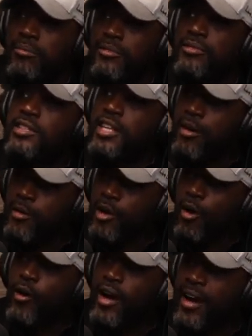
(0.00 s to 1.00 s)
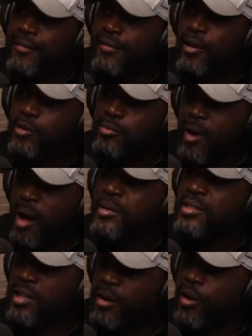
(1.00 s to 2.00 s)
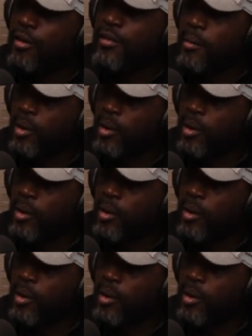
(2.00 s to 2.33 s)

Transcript: stereo or headphones, probably stereo if I'm